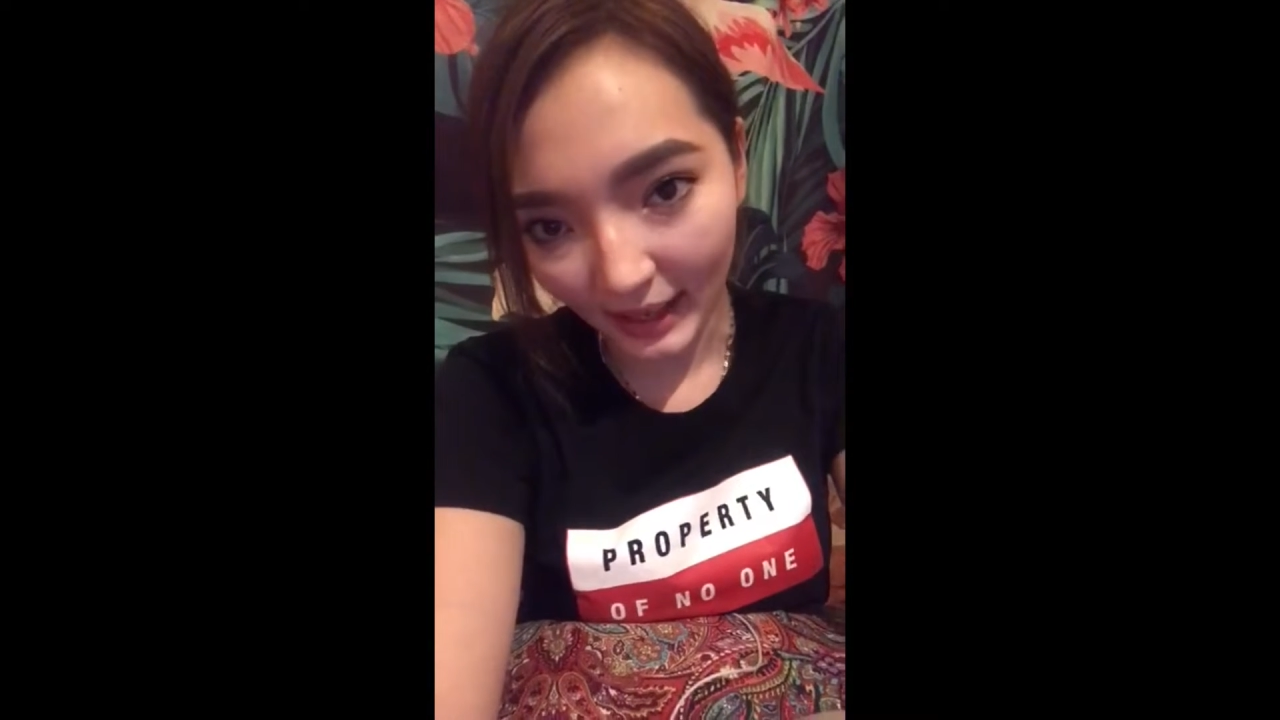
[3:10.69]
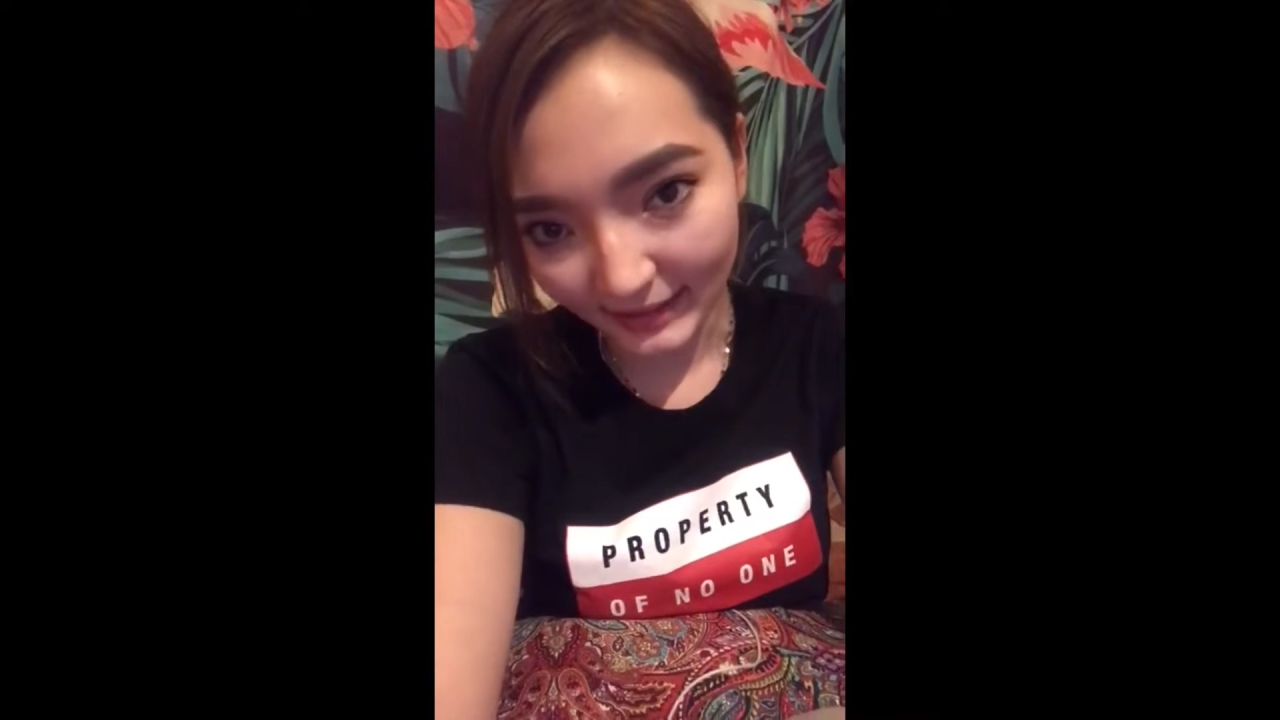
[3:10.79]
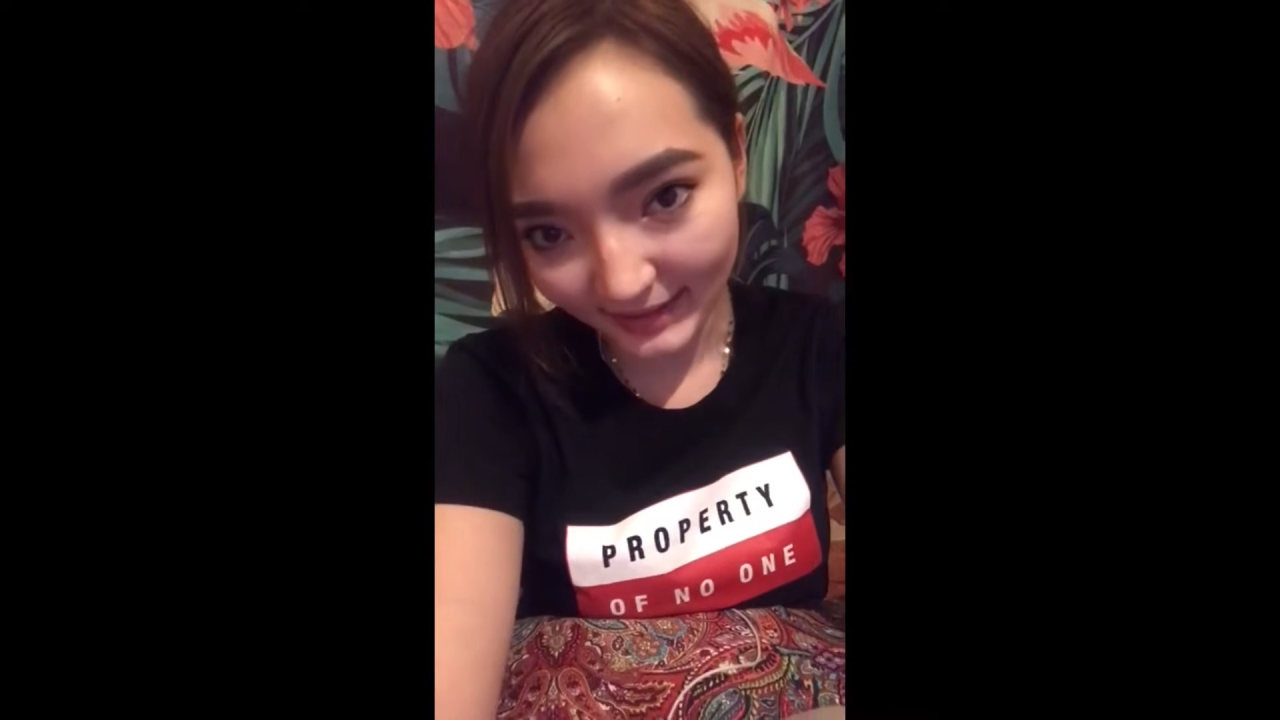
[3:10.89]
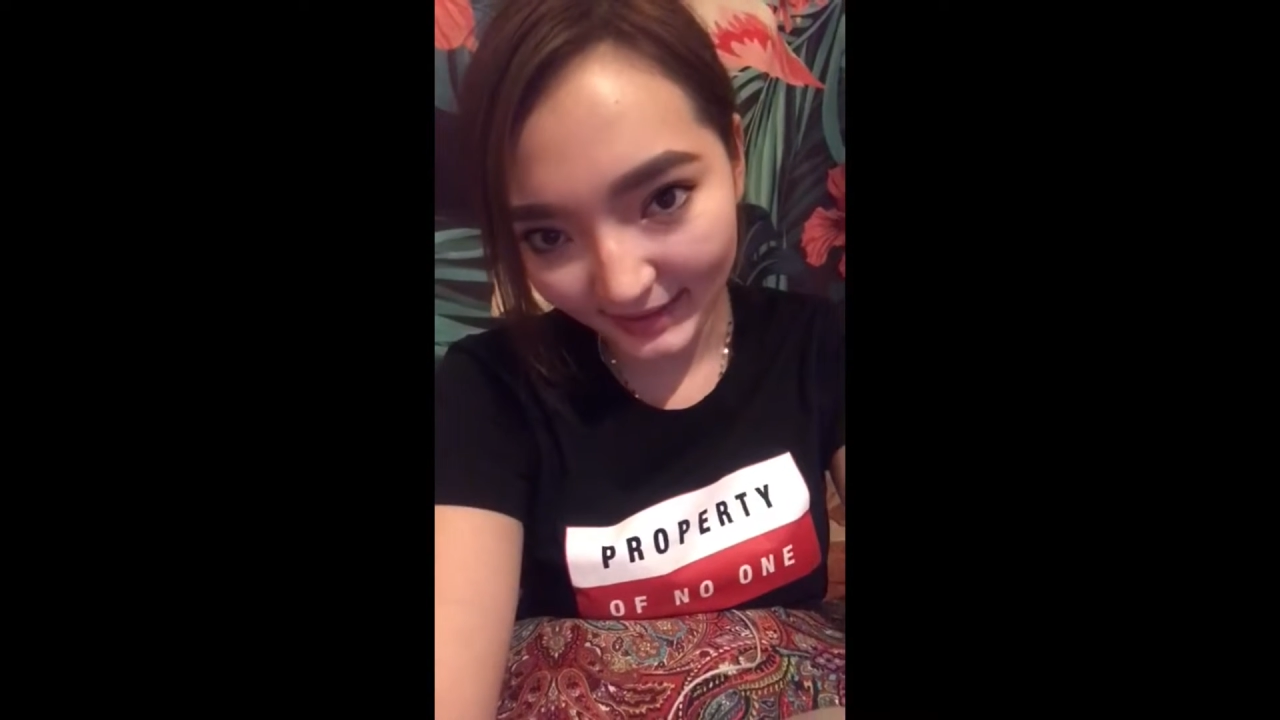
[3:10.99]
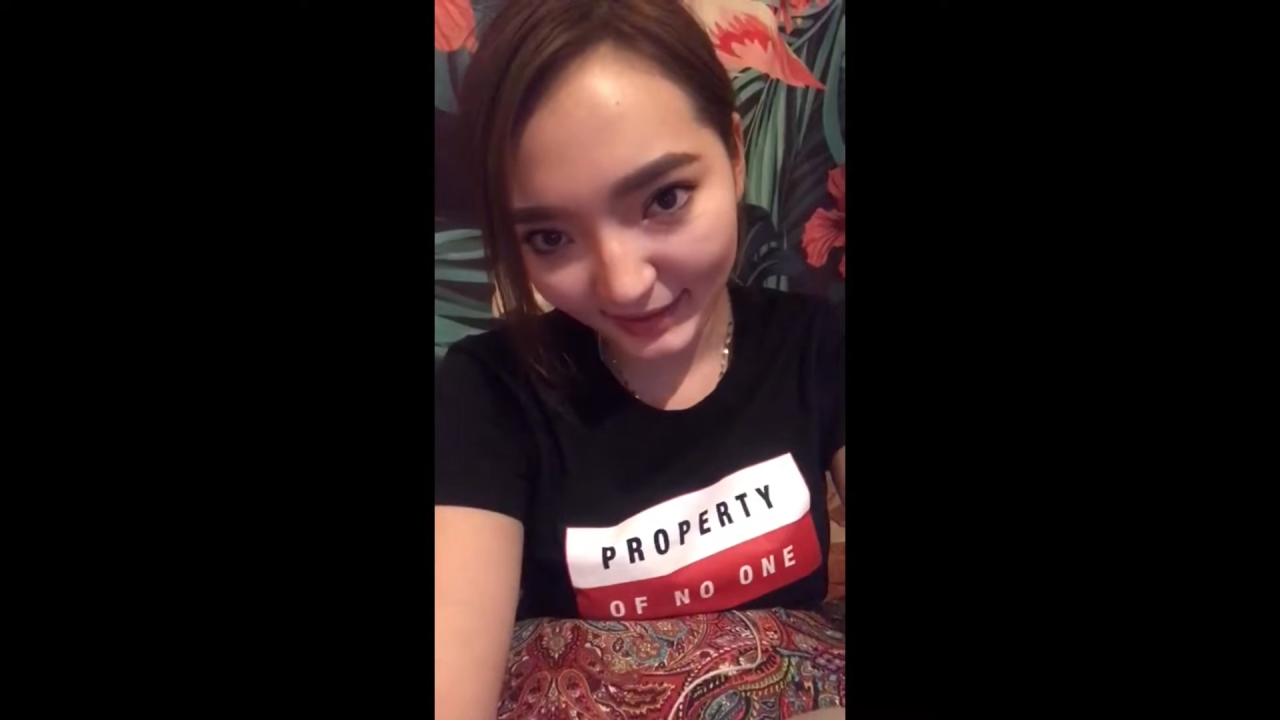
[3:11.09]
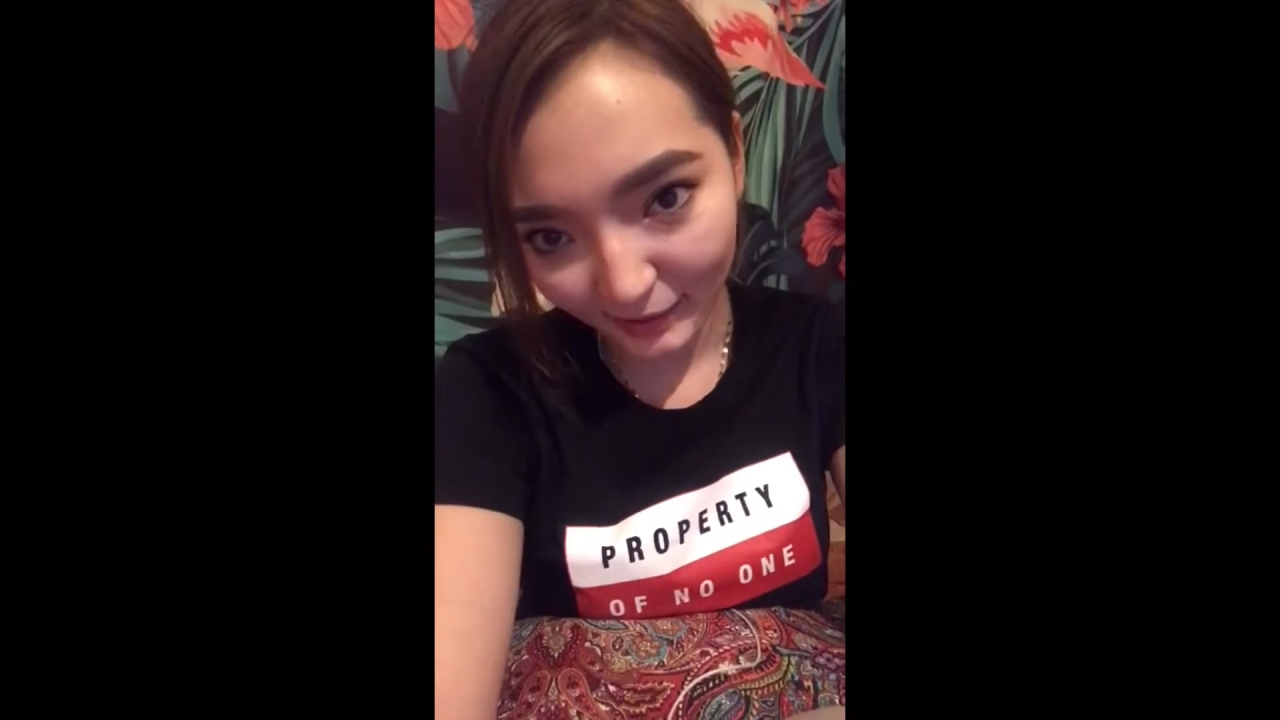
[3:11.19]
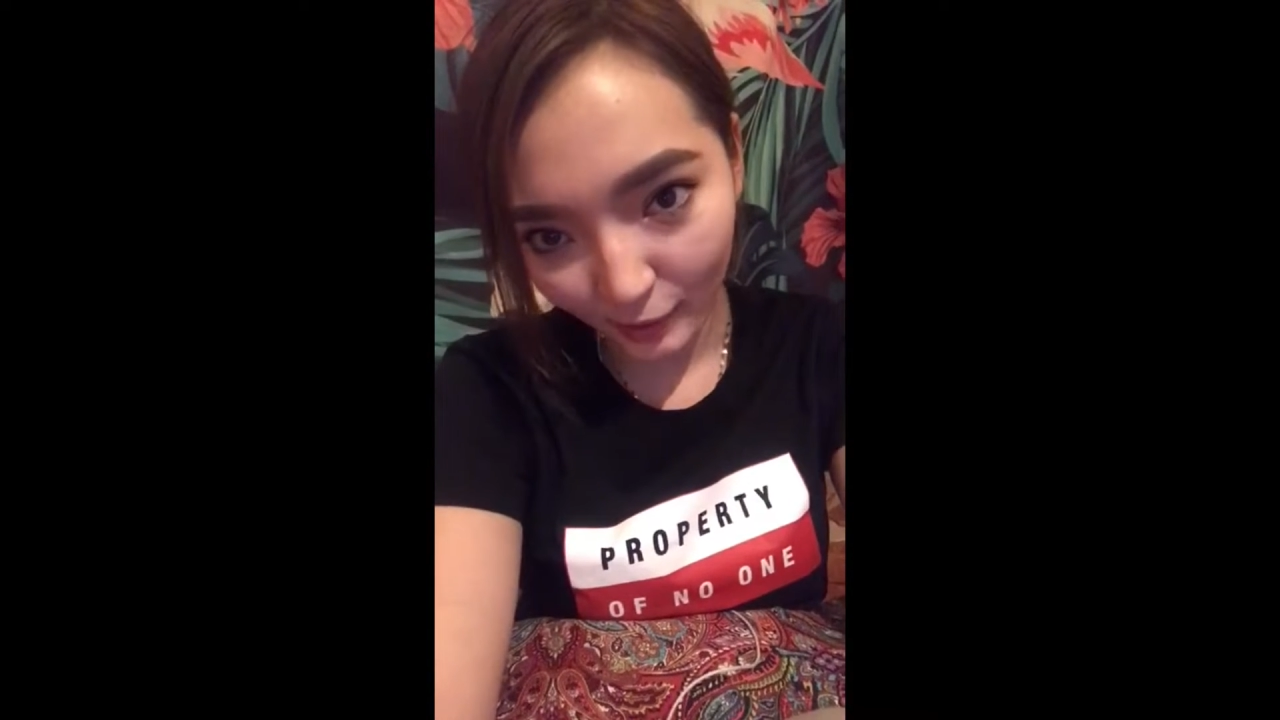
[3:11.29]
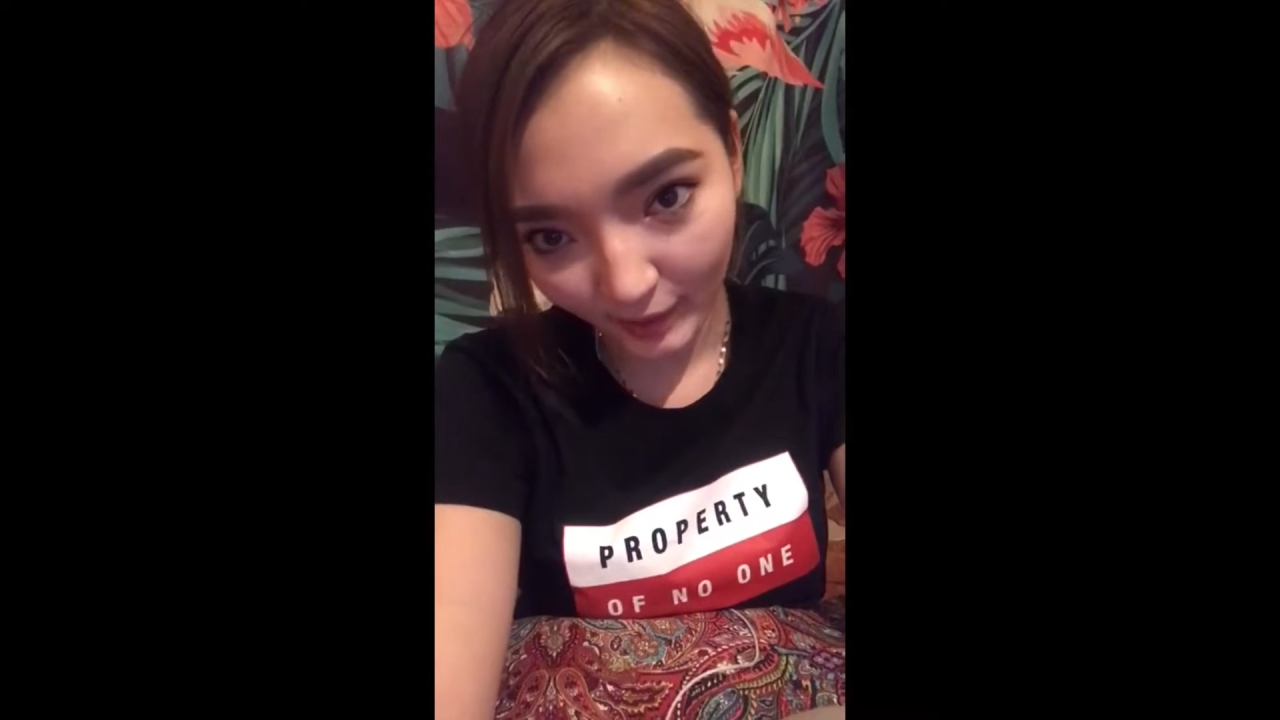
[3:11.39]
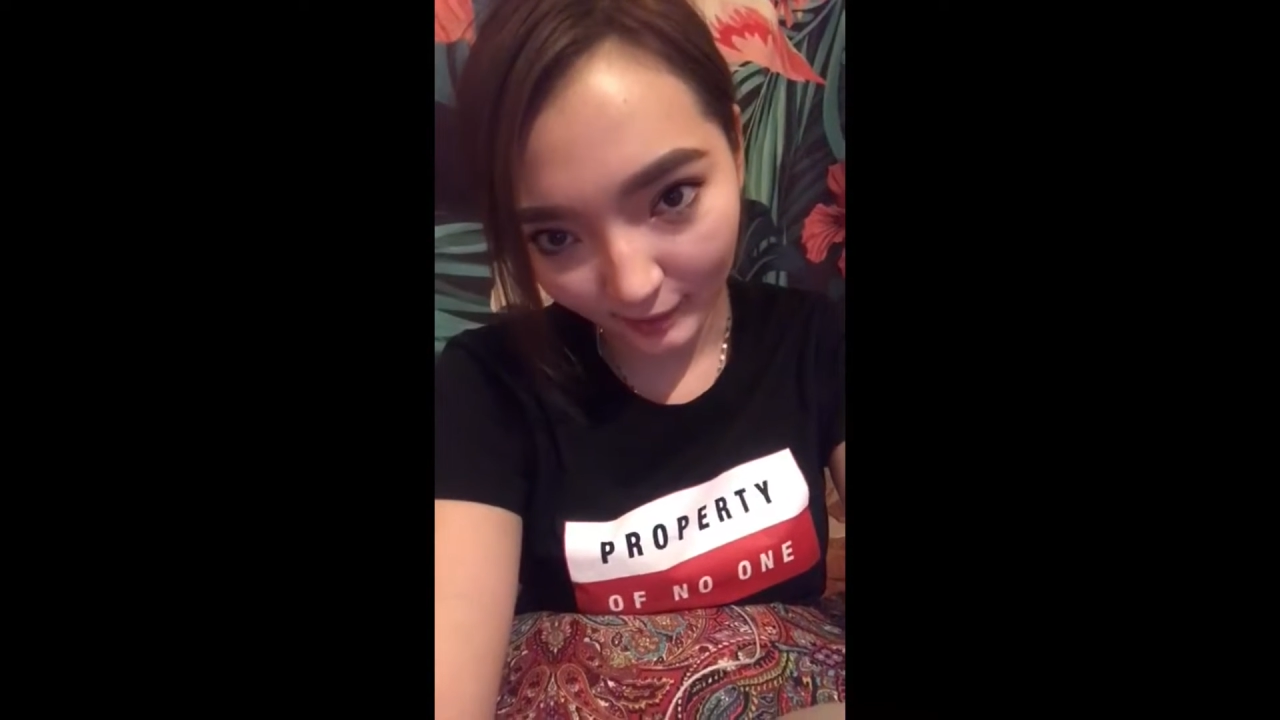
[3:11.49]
idea